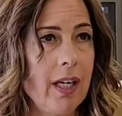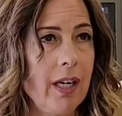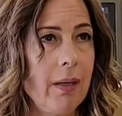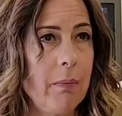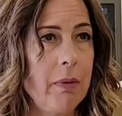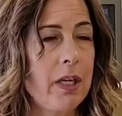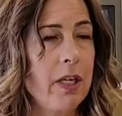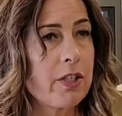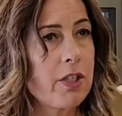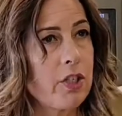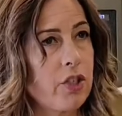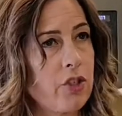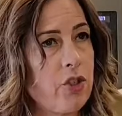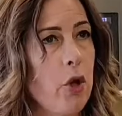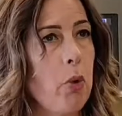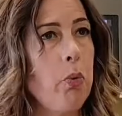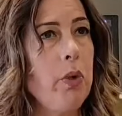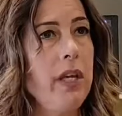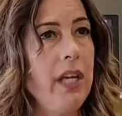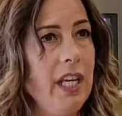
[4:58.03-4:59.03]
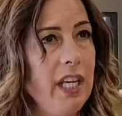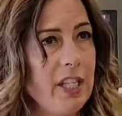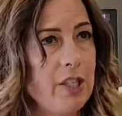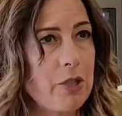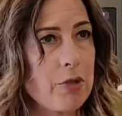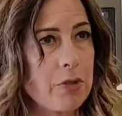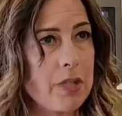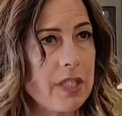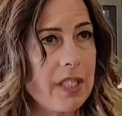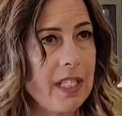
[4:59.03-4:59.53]
it because it's so
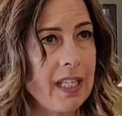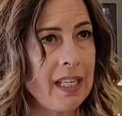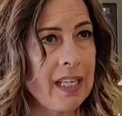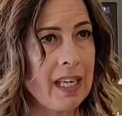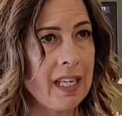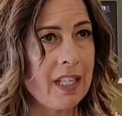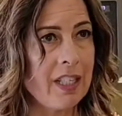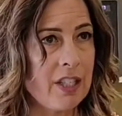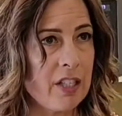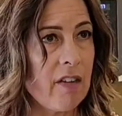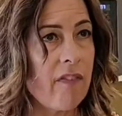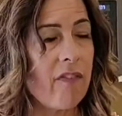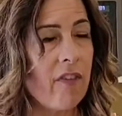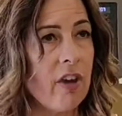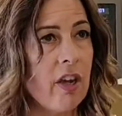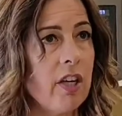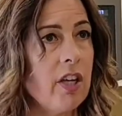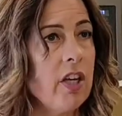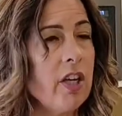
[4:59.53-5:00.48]
interesting and different.